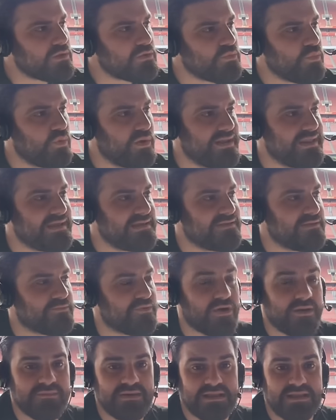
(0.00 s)
winning the
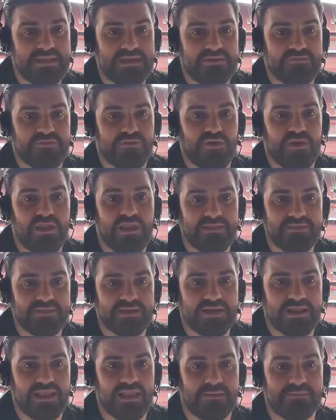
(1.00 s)
Premier League for a
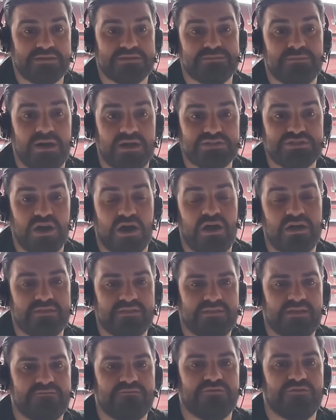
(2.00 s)
London club is much
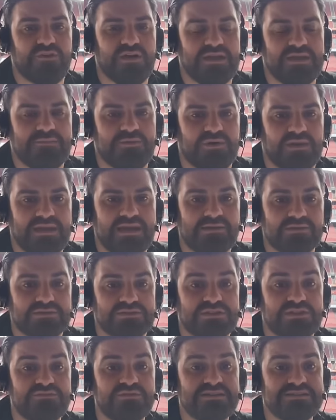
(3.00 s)
harder than for anybody
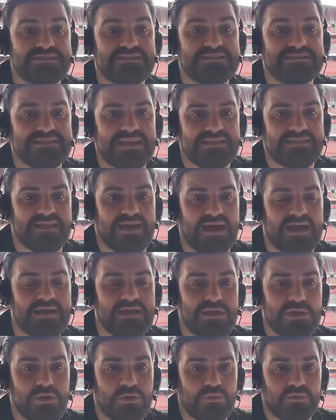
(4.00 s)
else. And the reason he said that
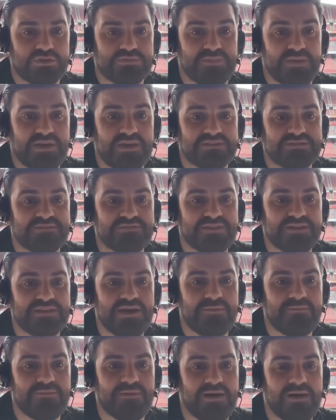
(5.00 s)
was because of the
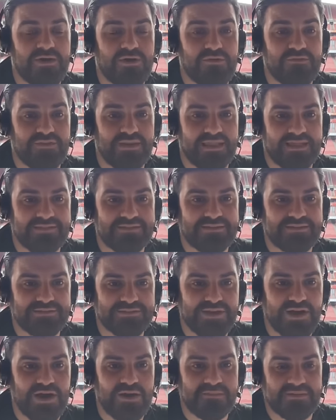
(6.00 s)
number of London
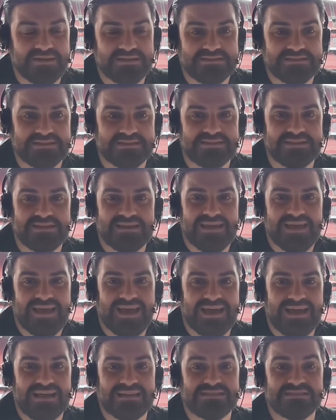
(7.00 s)
derbies
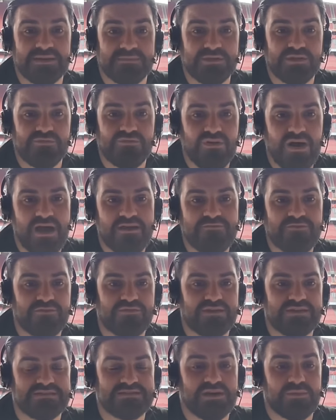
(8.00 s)
and some of the
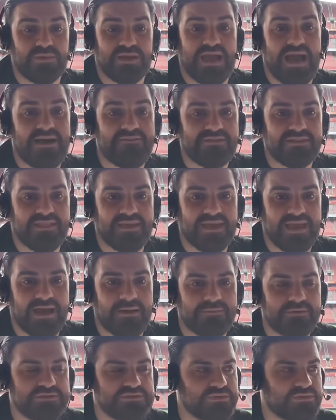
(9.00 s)
rivalries that we have in the
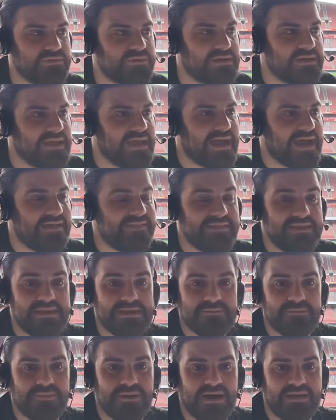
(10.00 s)
capital and
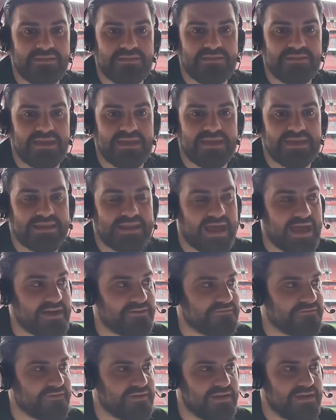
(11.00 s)
the impact that they can
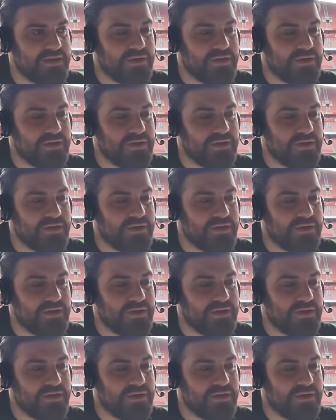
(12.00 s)
have.